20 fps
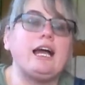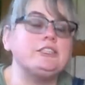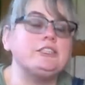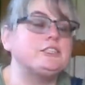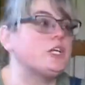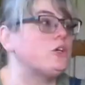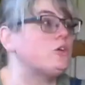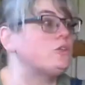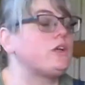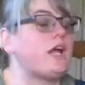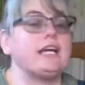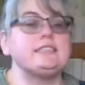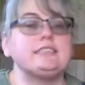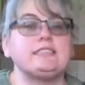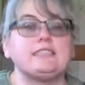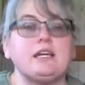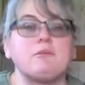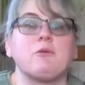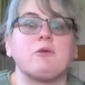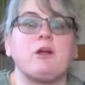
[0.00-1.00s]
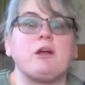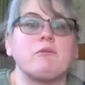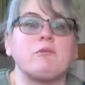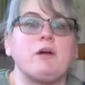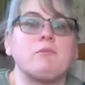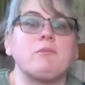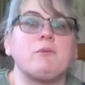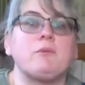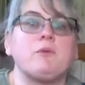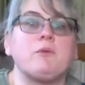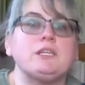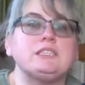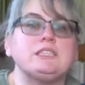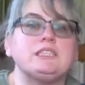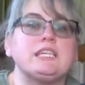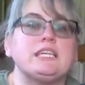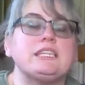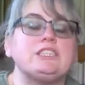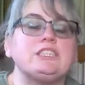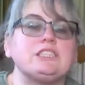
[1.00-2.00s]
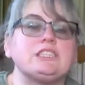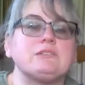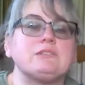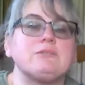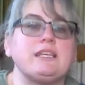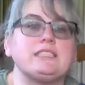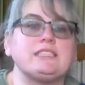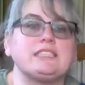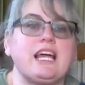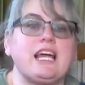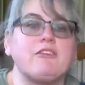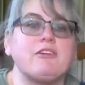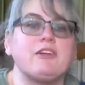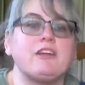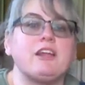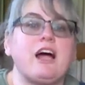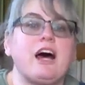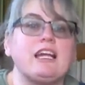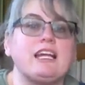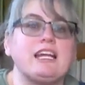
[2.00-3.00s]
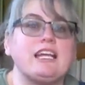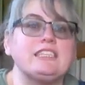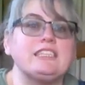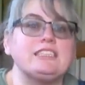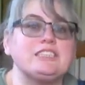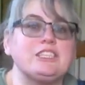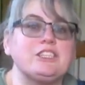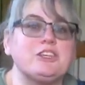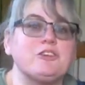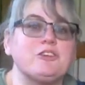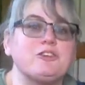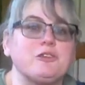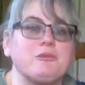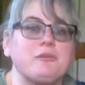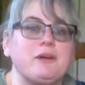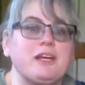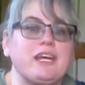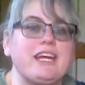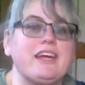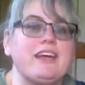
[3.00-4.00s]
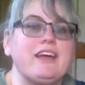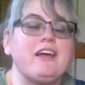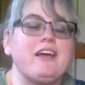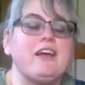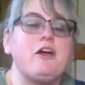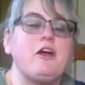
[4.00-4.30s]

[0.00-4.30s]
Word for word: i don't i separate my boys it just makes life a lot easier for me